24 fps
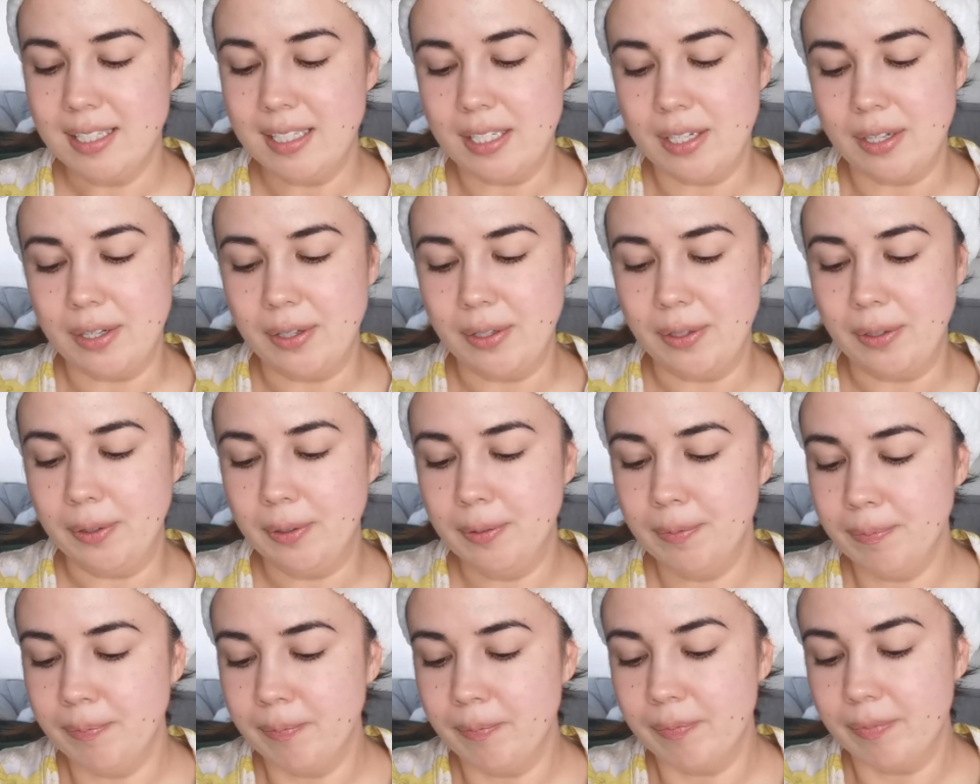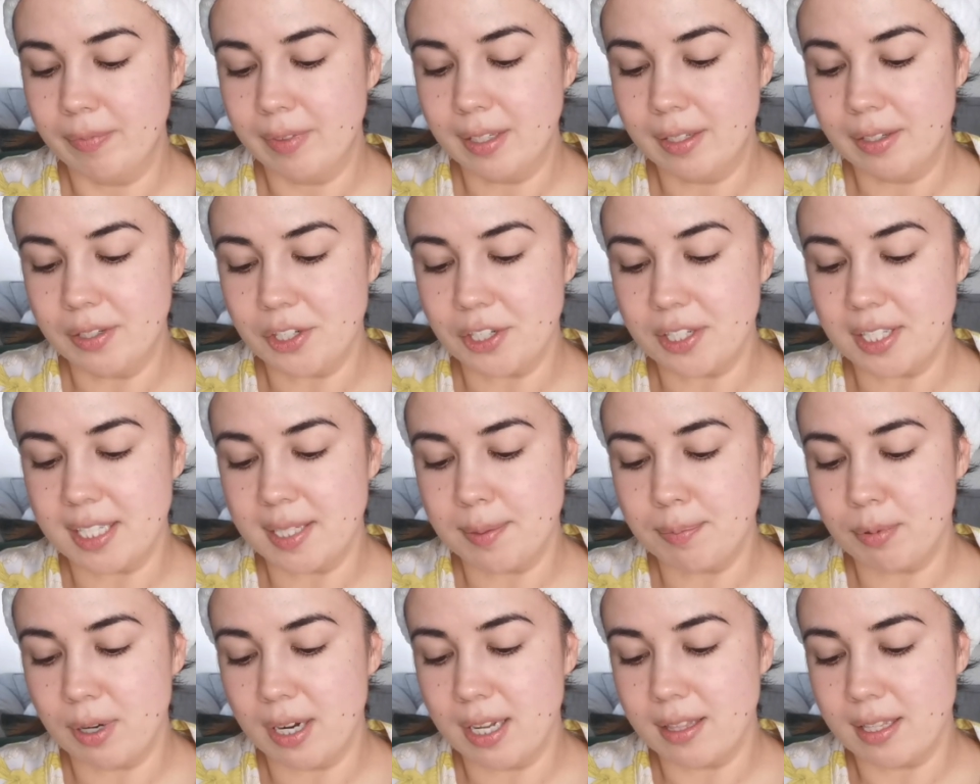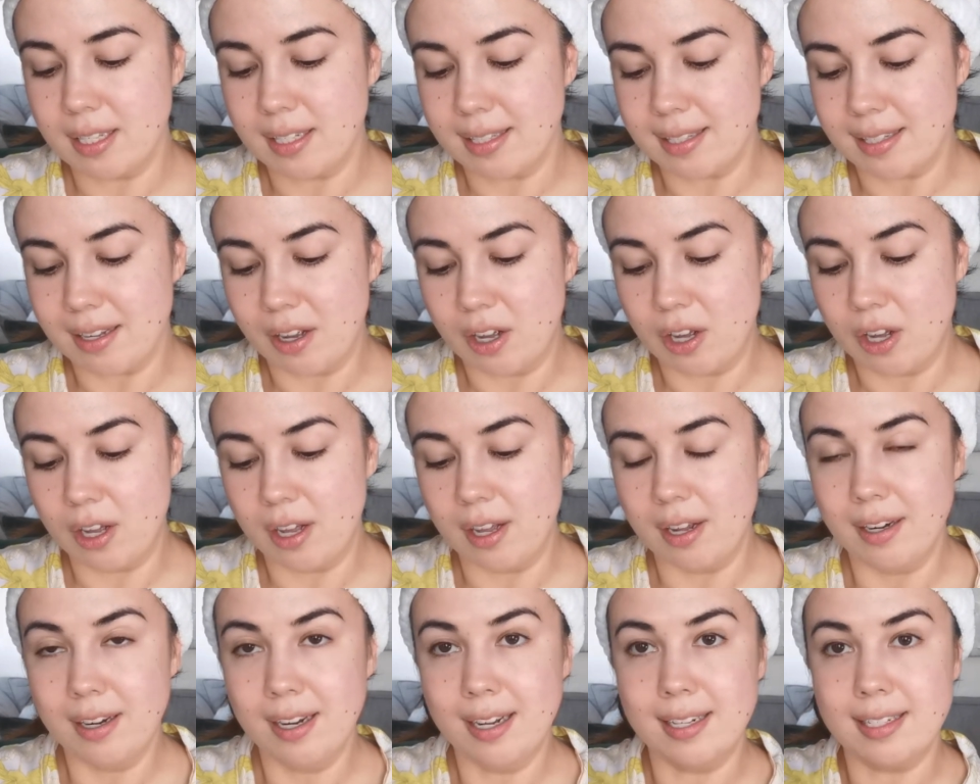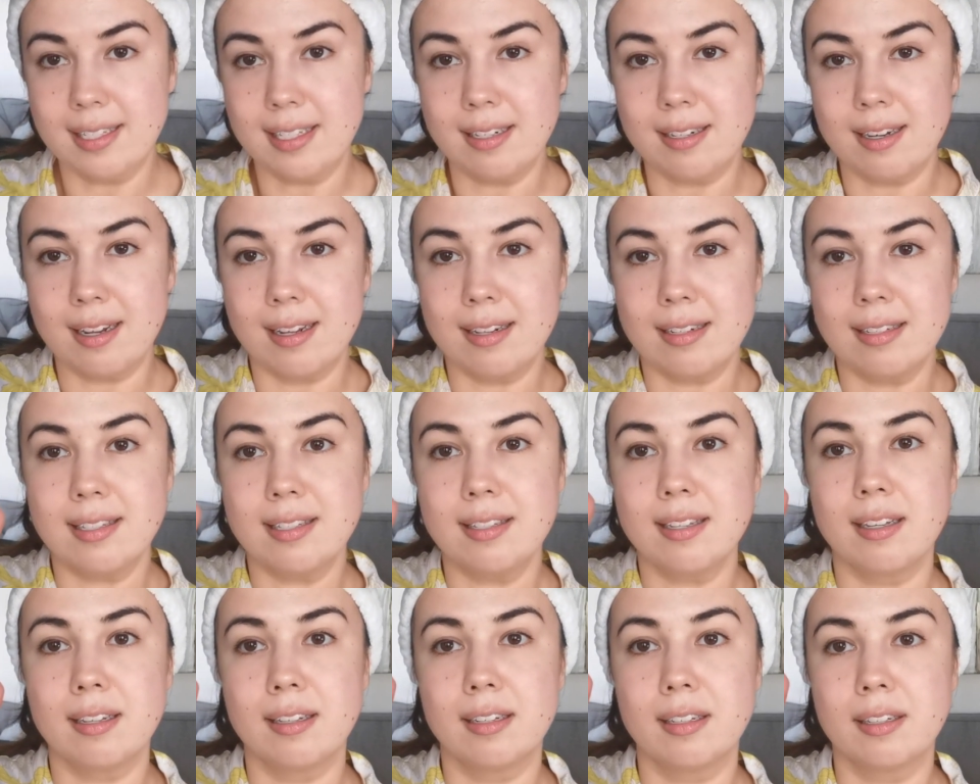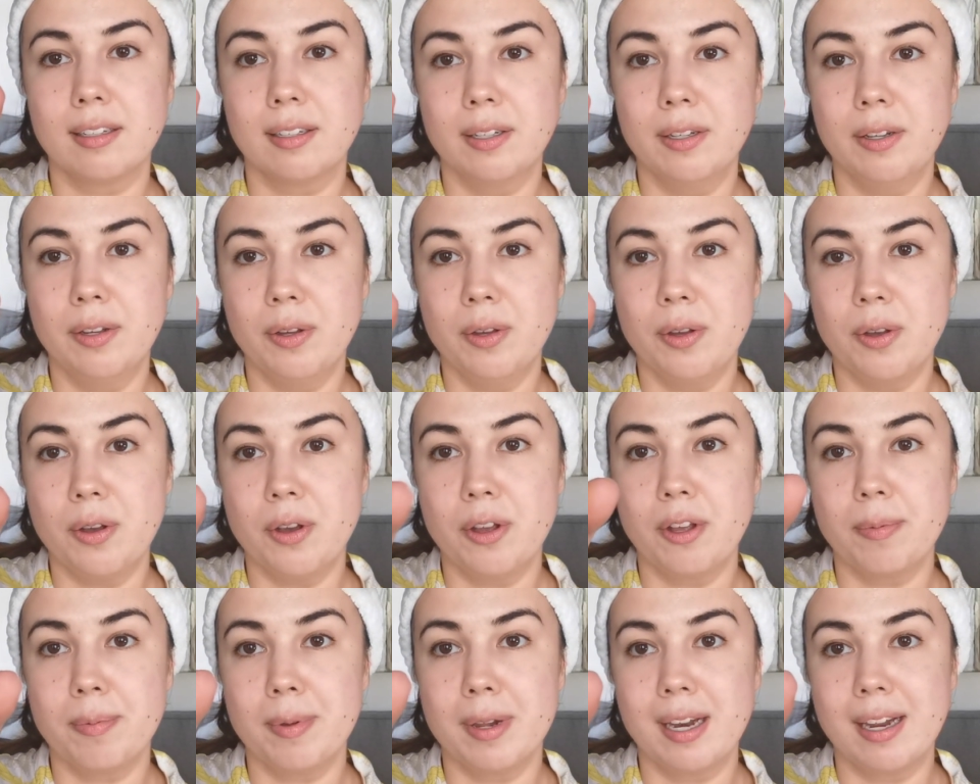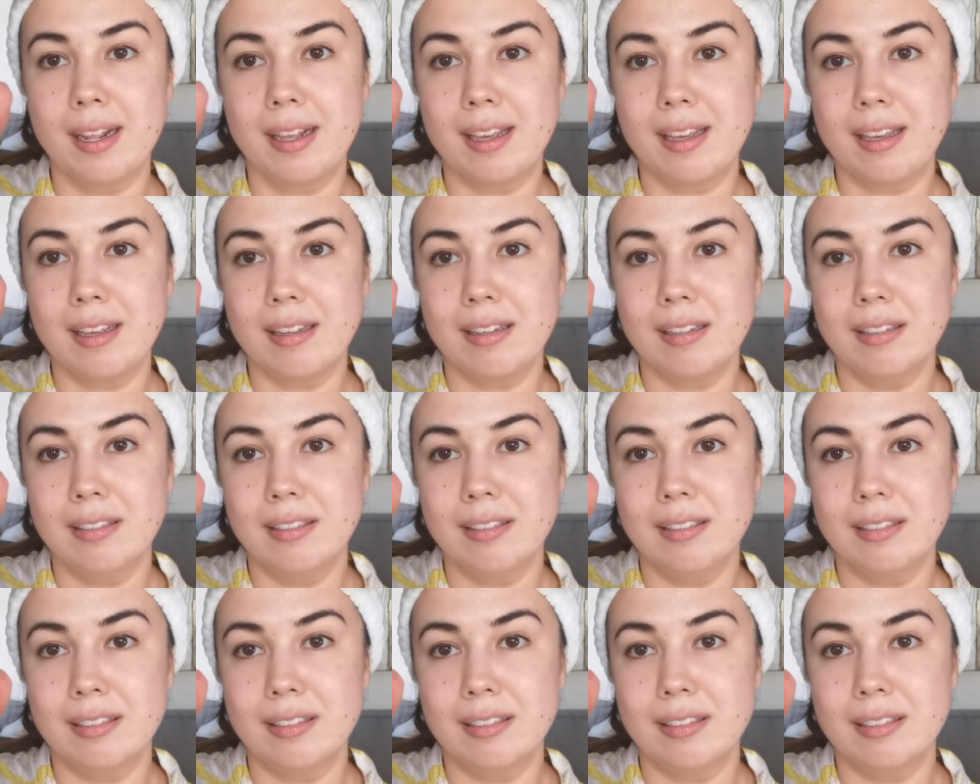So just spray this on. Has a nice opening here.